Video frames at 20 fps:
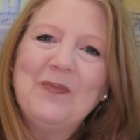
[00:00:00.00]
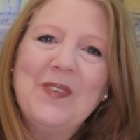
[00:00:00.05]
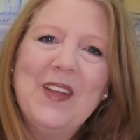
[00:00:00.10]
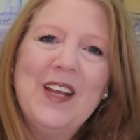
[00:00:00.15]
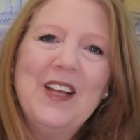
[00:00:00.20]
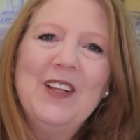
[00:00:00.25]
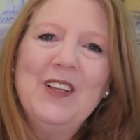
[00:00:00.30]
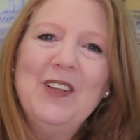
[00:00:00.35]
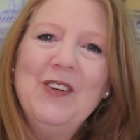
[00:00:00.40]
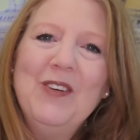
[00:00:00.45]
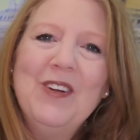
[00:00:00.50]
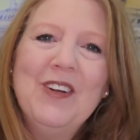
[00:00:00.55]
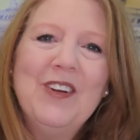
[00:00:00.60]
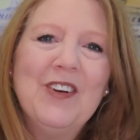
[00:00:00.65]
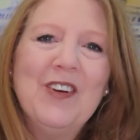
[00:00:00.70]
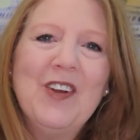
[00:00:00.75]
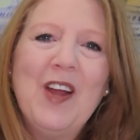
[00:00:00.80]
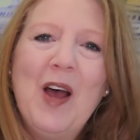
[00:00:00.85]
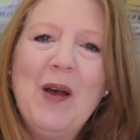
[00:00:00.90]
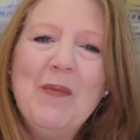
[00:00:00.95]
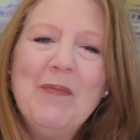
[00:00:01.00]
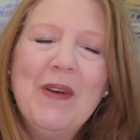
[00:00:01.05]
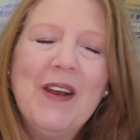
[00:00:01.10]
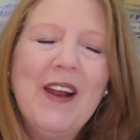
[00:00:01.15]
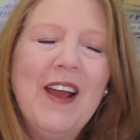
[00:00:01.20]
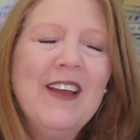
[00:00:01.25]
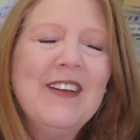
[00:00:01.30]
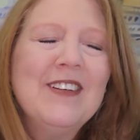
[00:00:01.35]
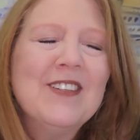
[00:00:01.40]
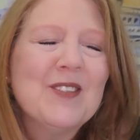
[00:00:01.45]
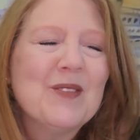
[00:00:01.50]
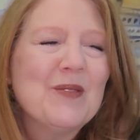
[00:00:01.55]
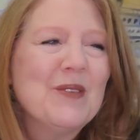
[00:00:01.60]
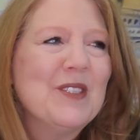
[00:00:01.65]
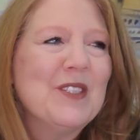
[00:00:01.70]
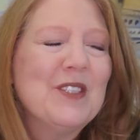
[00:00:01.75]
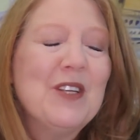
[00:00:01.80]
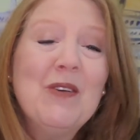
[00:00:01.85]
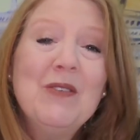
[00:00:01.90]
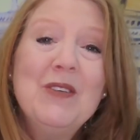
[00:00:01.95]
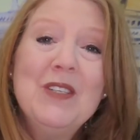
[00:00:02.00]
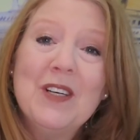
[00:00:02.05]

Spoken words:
include it or not, but I just was so